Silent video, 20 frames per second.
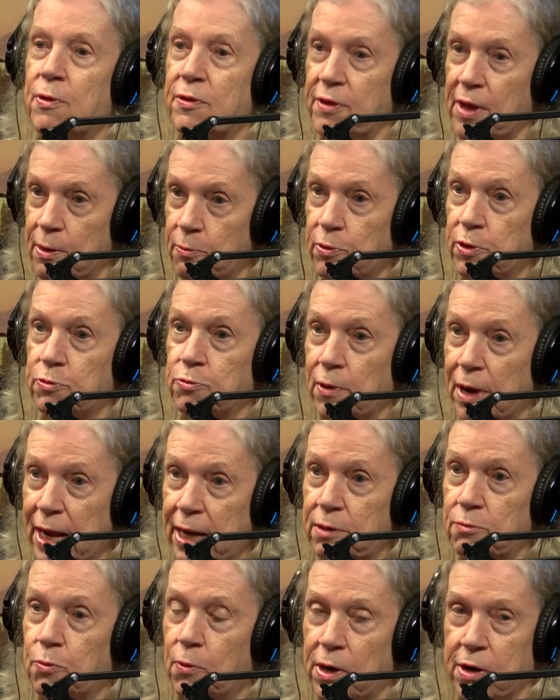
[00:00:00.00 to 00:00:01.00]
when they would
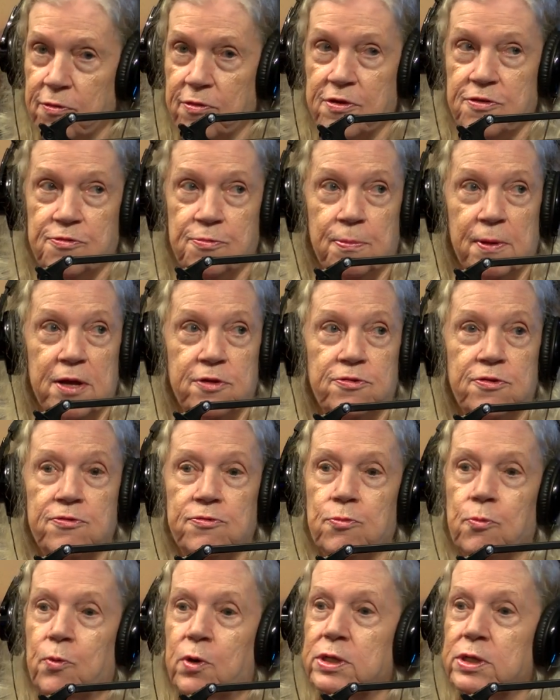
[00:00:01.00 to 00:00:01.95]
raid one of these places,